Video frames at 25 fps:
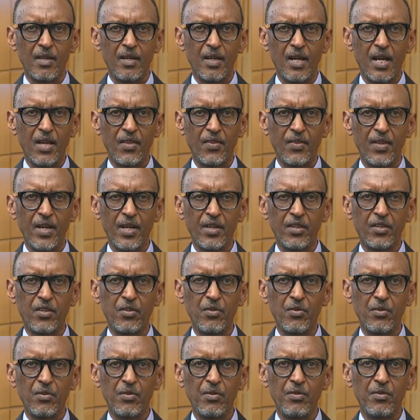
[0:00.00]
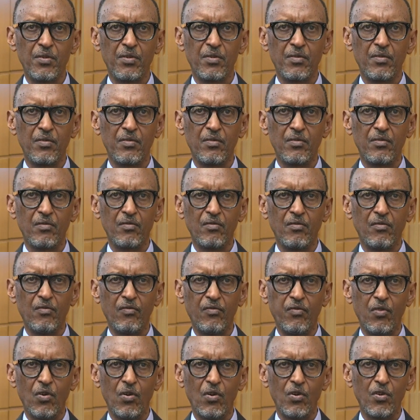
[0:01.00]
I thank you
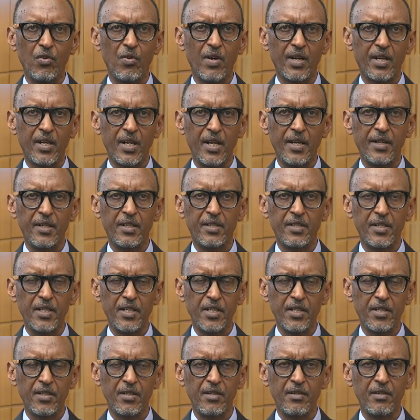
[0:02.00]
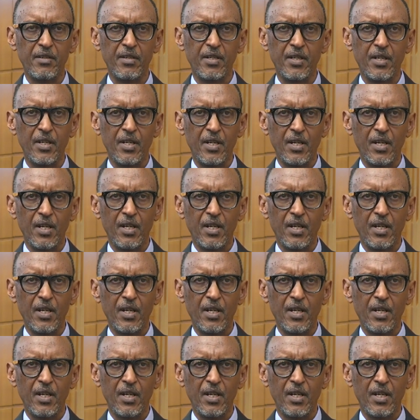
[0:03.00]
for your kind attention